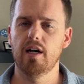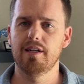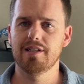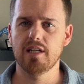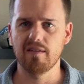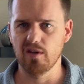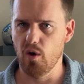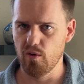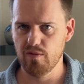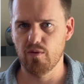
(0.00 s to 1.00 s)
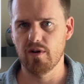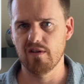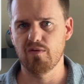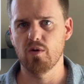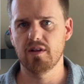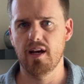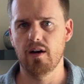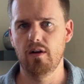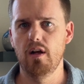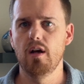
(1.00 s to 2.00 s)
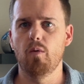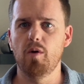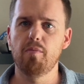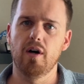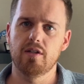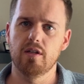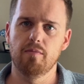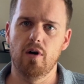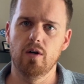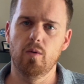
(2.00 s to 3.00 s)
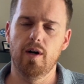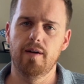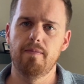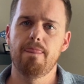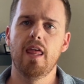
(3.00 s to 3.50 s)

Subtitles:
And instead of going for it on 4th down, we punted the ball away.